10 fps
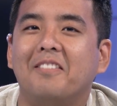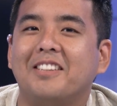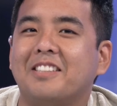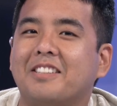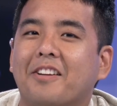
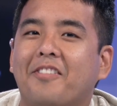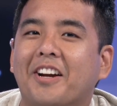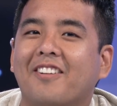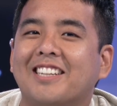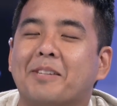This is a
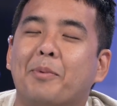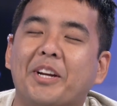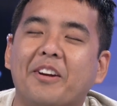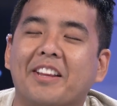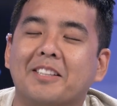fun question. I'm
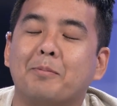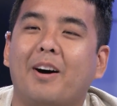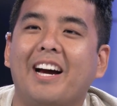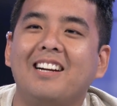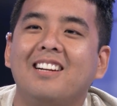putting you on the
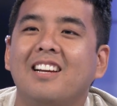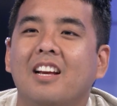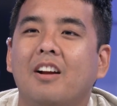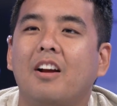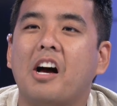spot.
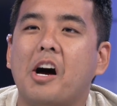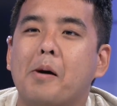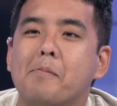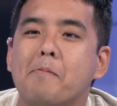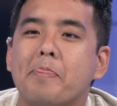
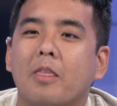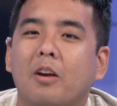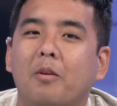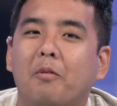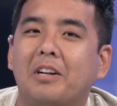
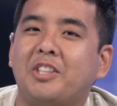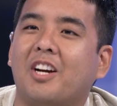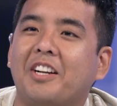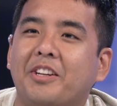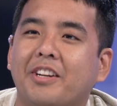What
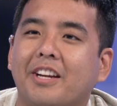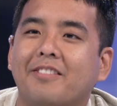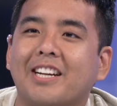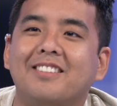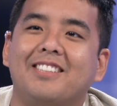shot do you
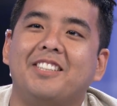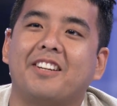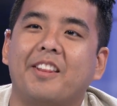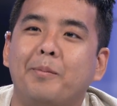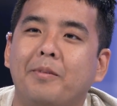give against each
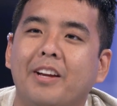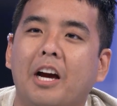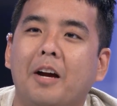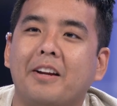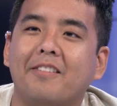of them,
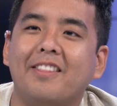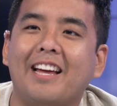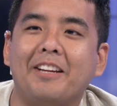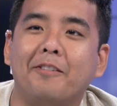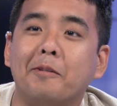given
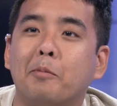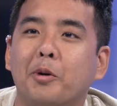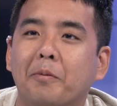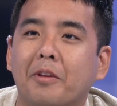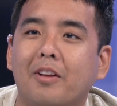that you've
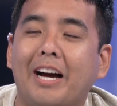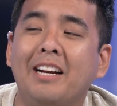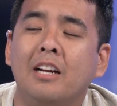improved a lot?